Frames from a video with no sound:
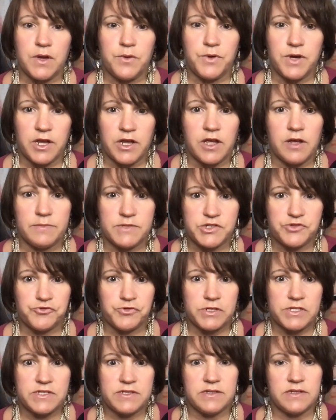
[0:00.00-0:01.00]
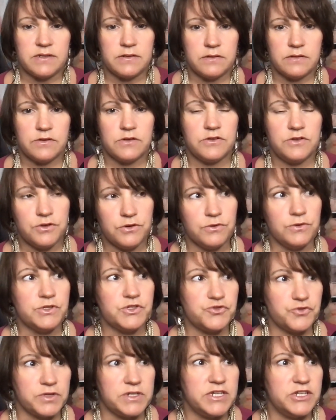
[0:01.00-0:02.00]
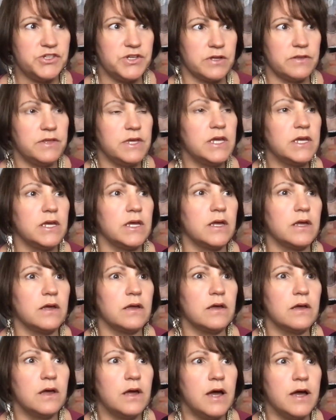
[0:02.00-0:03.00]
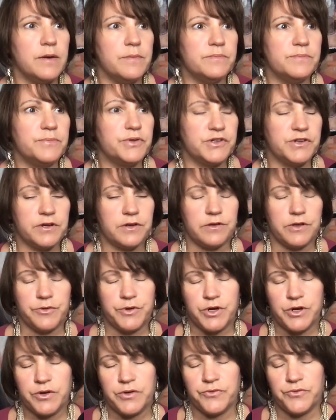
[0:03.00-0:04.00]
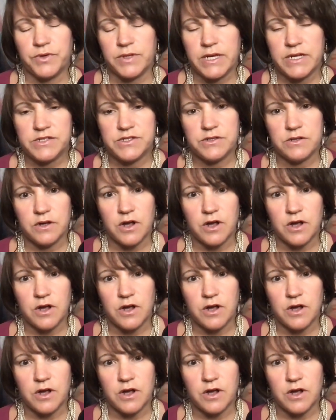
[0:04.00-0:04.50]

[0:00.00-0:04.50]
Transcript: when it comes to strategic thinking, particularly when it relates to